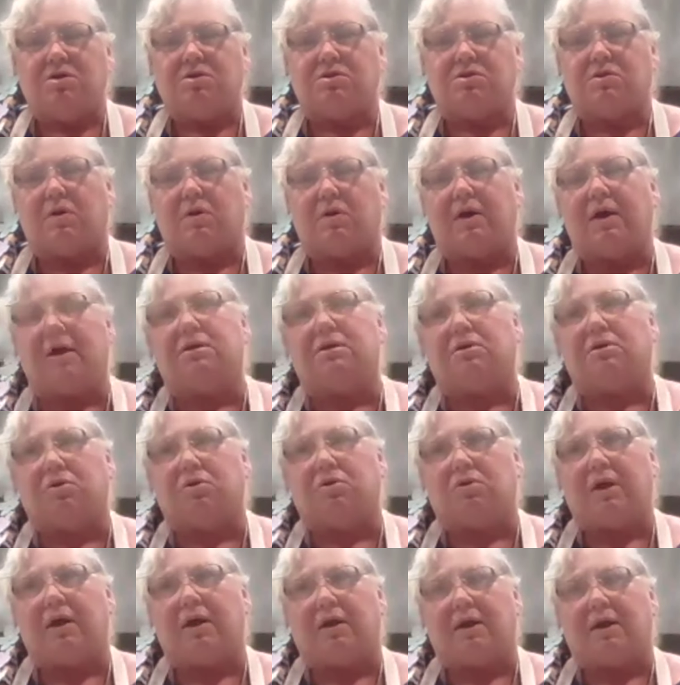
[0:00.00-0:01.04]
So I had to
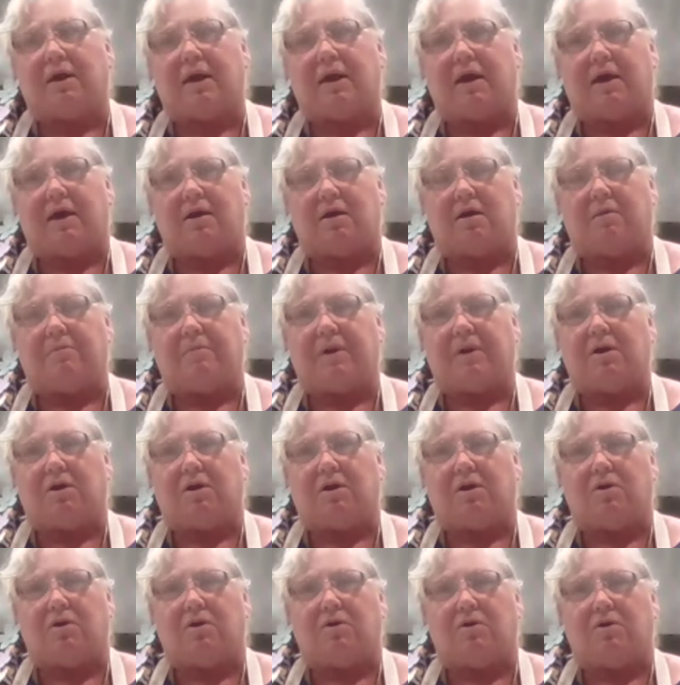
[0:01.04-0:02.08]
learn how to can on
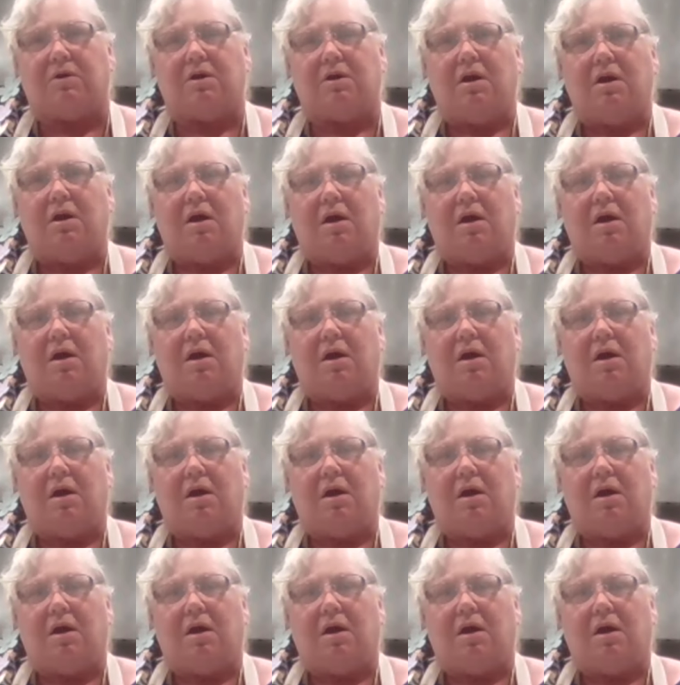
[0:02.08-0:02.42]
my own.